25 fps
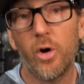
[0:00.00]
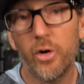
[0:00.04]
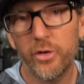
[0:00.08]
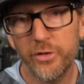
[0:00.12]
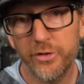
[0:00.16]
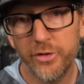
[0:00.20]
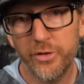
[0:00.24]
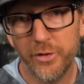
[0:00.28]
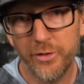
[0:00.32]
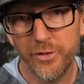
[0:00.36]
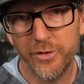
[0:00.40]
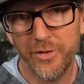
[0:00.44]

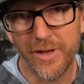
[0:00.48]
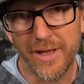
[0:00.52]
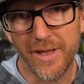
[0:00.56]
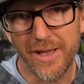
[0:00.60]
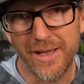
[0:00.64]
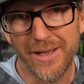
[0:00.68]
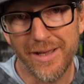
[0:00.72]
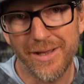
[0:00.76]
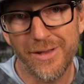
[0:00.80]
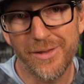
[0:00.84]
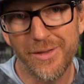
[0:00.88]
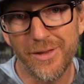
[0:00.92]
also
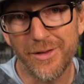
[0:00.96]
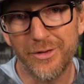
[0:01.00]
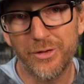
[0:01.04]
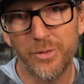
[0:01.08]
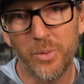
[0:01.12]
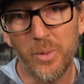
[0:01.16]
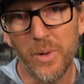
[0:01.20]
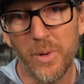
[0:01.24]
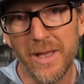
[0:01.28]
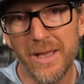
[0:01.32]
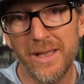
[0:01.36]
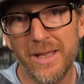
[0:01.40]
see
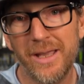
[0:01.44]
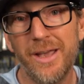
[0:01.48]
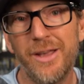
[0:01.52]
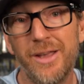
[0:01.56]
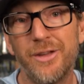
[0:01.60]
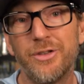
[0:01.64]
this week